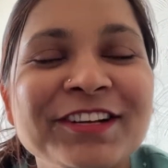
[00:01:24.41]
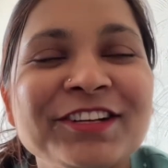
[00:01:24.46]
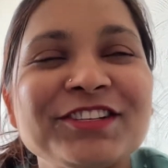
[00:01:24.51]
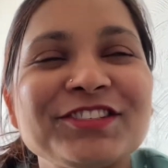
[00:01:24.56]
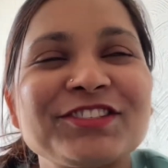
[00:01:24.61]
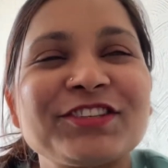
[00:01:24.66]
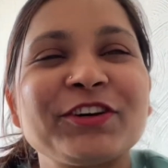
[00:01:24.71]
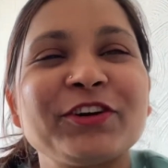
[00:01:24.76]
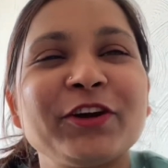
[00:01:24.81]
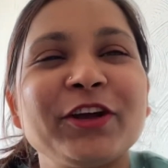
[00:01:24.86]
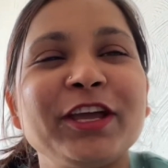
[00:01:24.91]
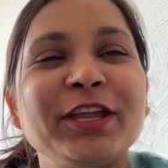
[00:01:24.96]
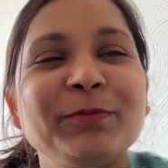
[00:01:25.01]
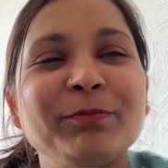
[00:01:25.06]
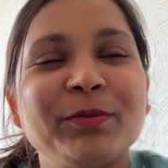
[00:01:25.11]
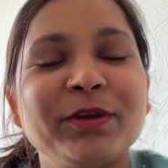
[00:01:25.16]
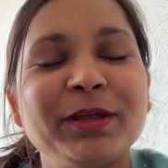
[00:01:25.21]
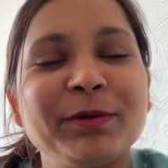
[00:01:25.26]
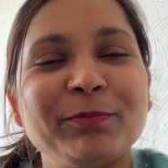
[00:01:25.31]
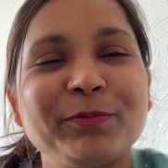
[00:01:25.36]
So in
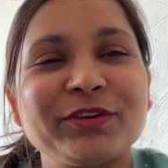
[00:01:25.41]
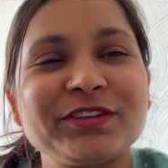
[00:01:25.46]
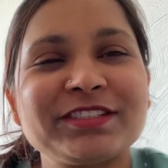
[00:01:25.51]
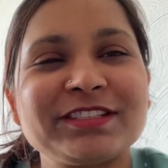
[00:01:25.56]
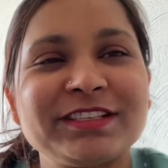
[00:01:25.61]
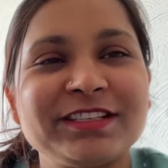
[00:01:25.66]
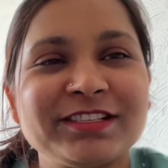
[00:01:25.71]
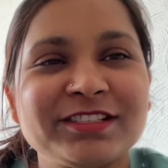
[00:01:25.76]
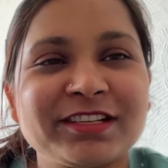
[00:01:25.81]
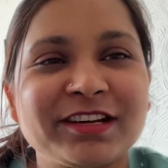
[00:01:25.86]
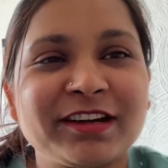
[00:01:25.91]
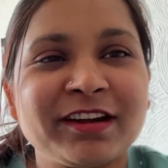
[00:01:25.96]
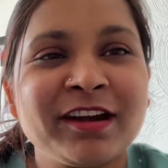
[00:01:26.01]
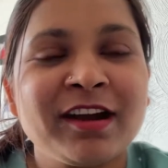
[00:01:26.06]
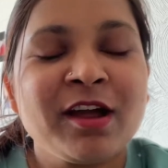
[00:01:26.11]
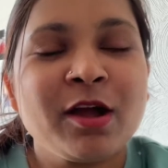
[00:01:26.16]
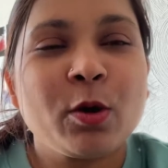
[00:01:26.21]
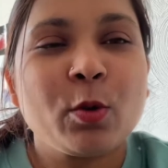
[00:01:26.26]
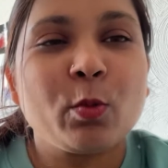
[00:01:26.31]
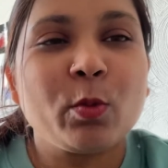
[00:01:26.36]
pre-procedure,
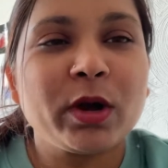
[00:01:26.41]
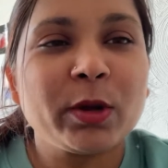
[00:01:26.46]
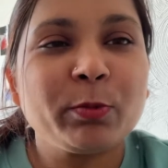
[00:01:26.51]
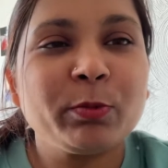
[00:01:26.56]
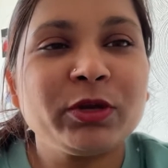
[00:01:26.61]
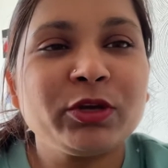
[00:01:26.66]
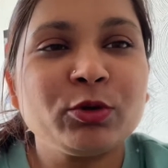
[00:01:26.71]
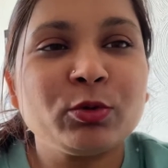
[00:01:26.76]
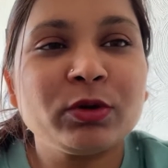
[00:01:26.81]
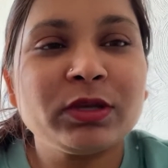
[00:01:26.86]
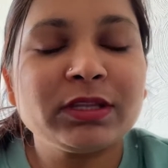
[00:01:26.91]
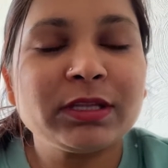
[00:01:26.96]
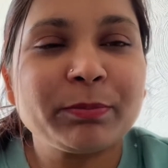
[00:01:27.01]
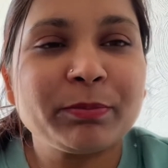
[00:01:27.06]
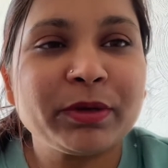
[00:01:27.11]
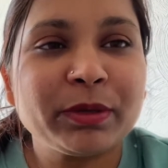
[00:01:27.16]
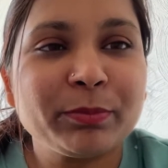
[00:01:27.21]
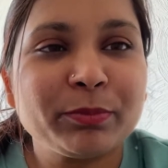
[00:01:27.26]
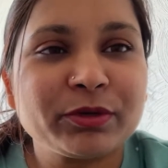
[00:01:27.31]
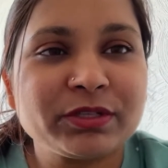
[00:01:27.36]
what we do in the
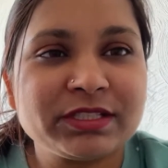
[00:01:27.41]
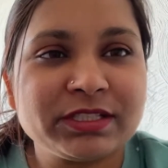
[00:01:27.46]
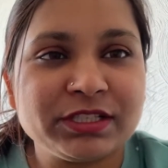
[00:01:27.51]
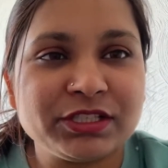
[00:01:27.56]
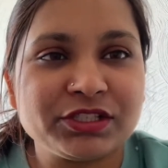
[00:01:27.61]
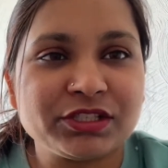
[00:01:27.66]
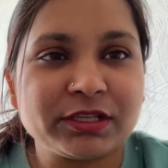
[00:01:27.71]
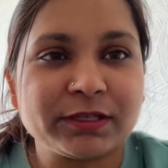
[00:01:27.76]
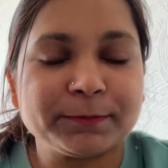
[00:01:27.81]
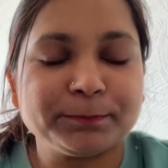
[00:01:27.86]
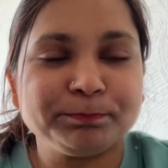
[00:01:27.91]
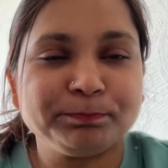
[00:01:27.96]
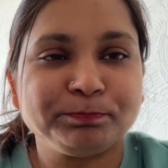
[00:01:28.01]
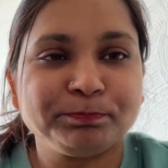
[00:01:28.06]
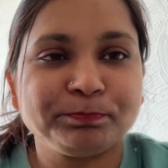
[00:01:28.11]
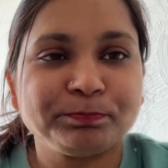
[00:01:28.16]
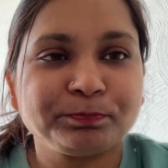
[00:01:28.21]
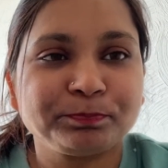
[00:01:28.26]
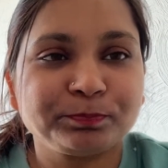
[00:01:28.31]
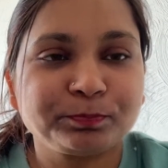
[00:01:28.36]
pre-procedure,
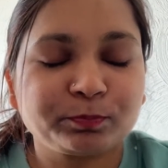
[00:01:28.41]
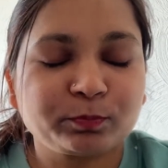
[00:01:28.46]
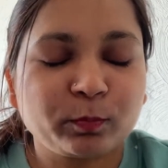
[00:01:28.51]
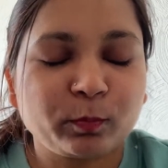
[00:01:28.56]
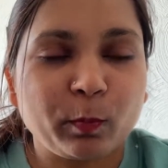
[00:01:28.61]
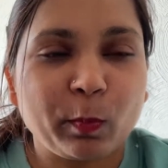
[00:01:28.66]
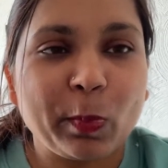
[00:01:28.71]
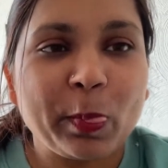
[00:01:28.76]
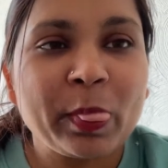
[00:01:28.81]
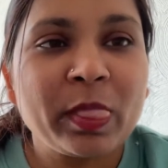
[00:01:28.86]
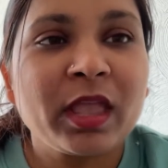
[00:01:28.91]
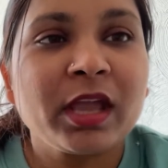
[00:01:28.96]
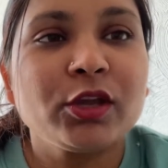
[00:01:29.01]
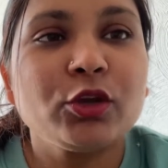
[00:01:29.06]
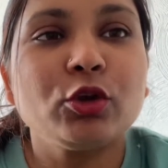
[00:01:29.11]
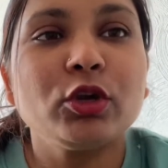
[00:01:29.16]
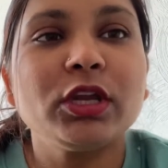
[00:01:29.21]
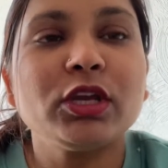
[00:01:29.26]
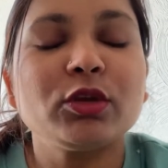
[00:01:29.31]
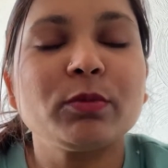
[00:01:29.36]

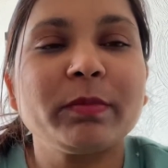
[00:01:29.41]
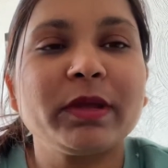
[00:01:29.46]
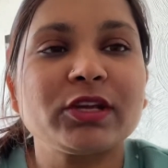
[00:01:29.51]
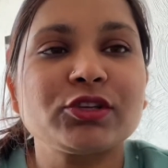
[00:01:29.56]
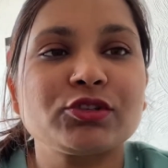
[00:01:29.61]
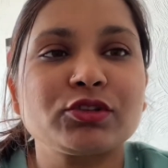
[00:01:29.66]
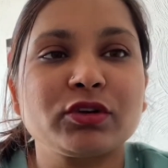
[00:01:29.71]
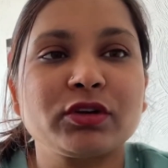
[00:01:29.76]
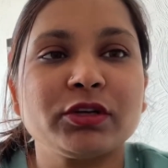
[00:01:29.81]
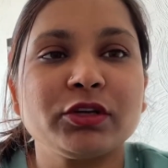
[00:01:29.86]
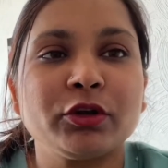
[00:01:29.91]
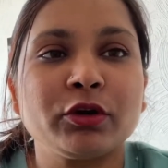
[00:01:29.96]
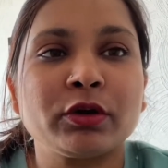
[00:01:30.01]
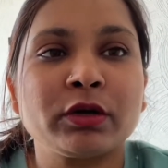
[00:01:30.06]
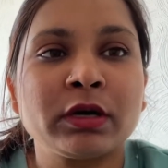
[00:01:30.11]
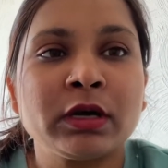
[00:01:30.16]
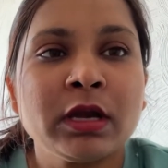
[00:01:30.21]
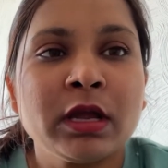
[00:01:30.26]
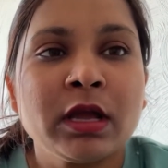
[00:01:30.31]
you need to make sure your